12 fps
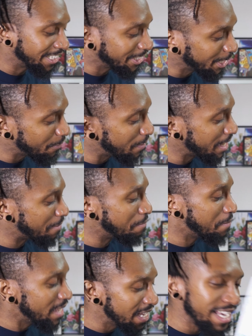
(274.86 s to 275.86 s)
should have been
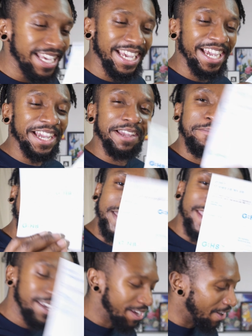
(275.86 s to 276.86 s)
me
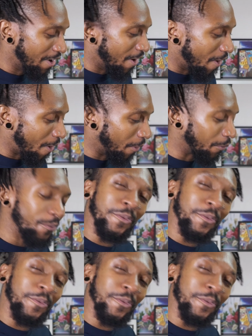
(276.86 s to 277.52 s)
on